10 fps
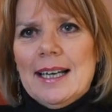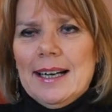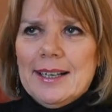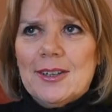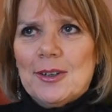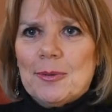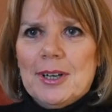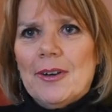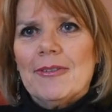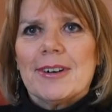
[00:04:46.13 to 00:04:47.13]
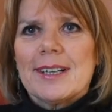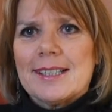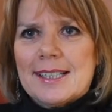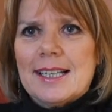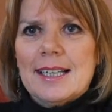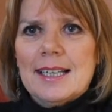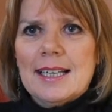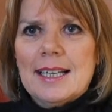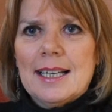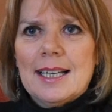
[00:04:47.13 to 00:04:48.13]
anything to do with love or kissing,
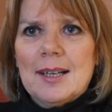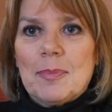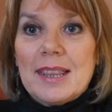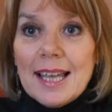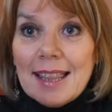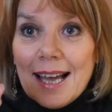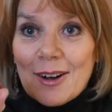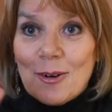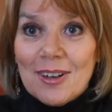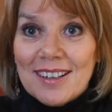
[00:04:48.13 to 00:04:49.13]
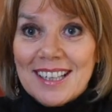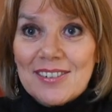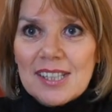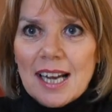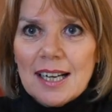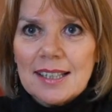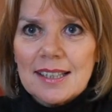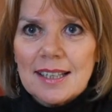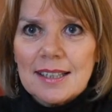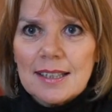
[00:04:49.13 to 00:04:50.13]
but then that quality of
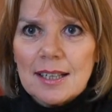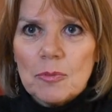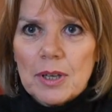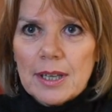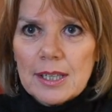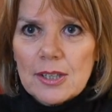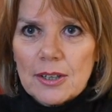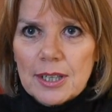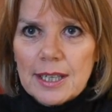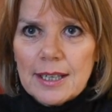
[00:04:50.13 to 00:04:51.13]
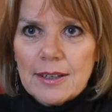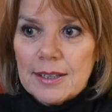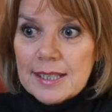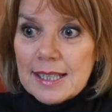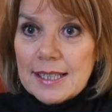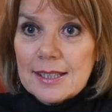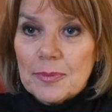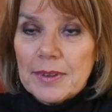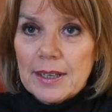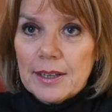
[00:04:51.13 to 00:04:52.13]
silence kicks in when they start to hear and see
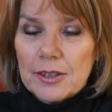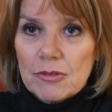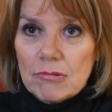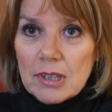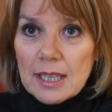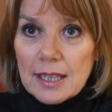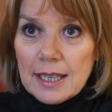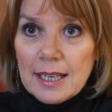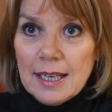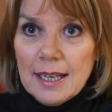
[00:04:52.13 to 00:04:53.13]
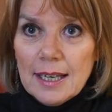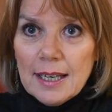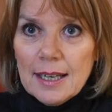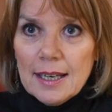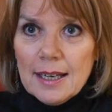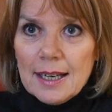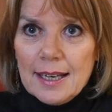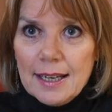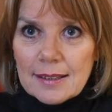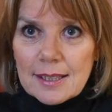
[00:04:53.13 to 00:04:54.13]
something that's really
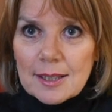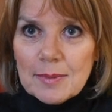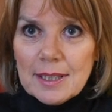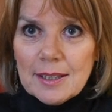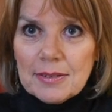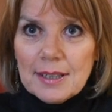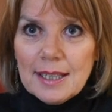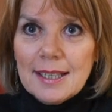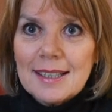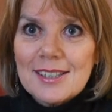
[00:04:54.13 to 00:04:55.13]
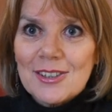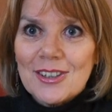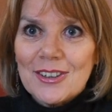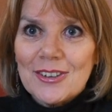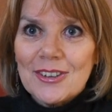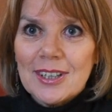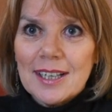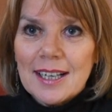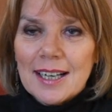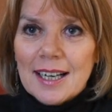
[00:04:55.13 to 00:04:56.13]
gets them in the feels, you know.
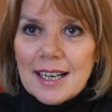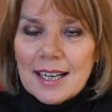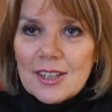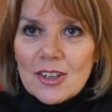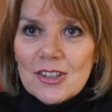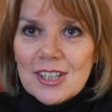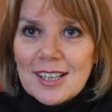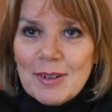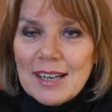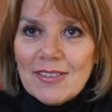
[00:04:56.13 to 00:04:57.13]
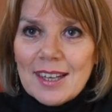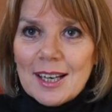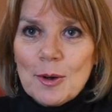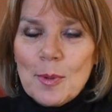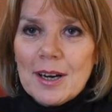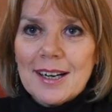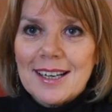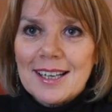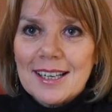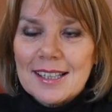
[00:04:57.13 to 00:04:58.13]
And it does, it, I mean, even thinking about
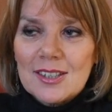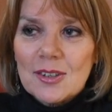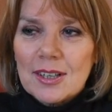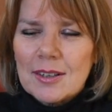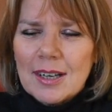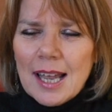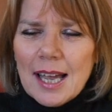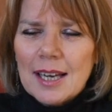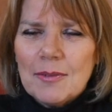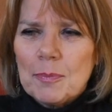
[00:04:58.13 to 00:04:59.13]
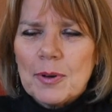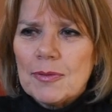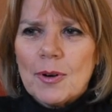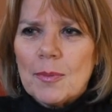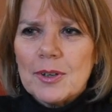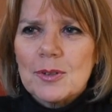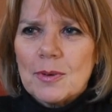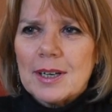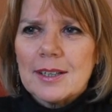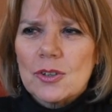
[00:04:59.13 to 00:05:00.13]
it, it it's live performance
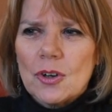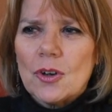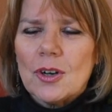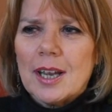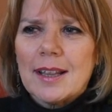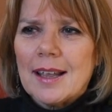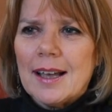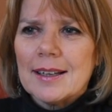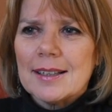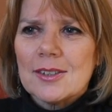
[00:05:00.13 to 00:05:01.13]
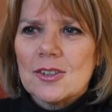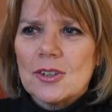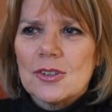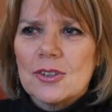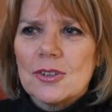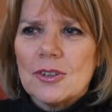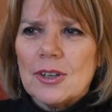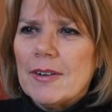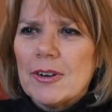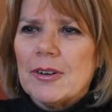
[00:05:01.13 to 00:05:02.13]
when it's good like that is just,
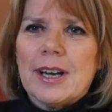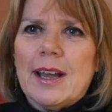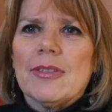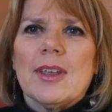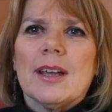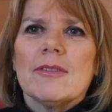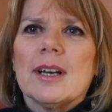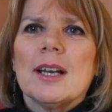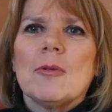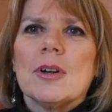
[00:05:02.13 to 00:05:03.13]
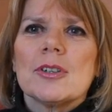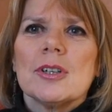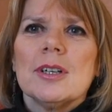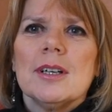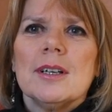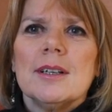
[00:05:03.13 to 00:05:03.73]
you're never going to get that really watching.